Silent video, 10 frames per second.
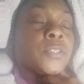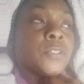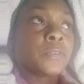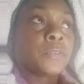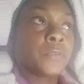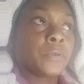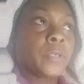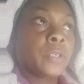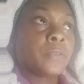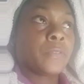of
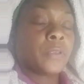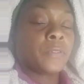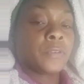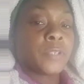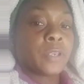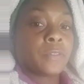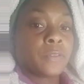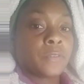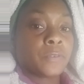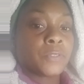grief of the death of
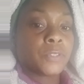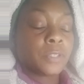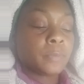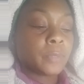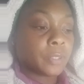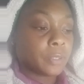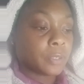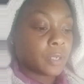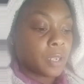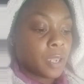their sibling.
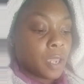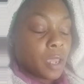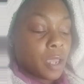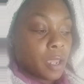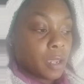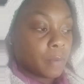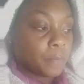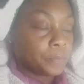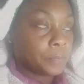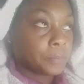Um,
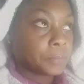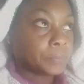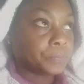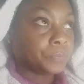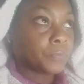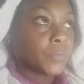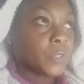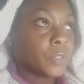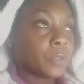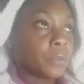you
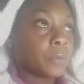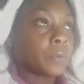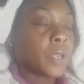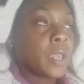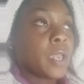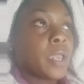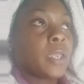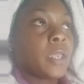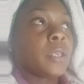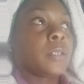know,
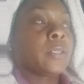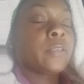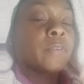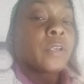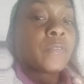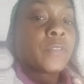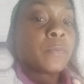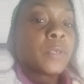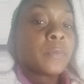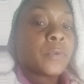and living off the
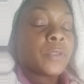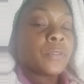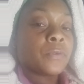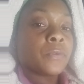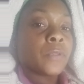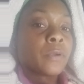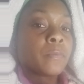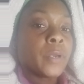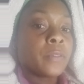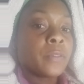memory through their
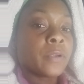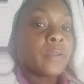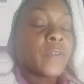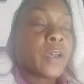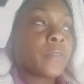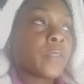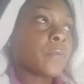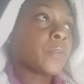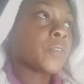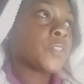mother of how they were
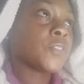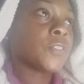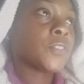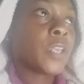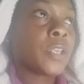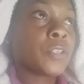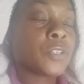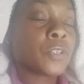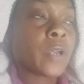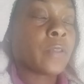just this angel,
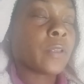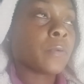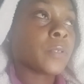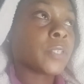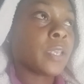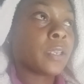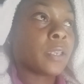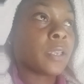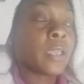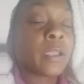how they were taken
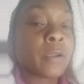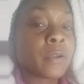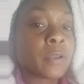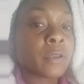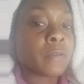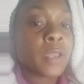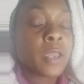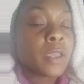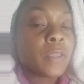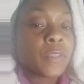care of,
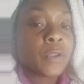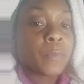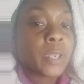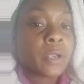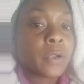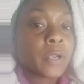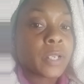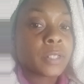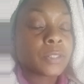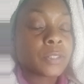their parents,